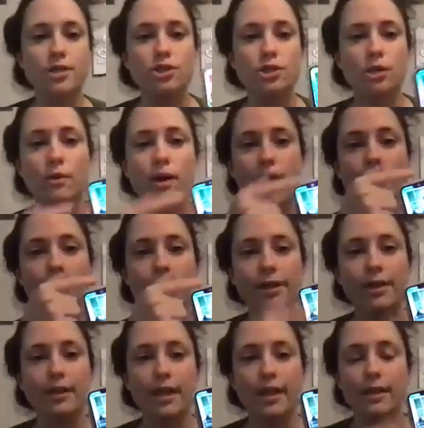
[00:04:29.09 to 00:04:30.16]
show up and
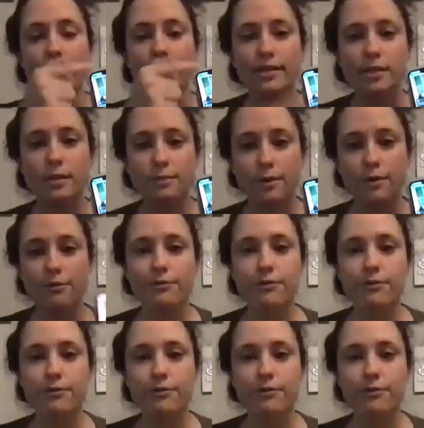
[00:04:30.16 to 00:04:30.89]
it like lights up your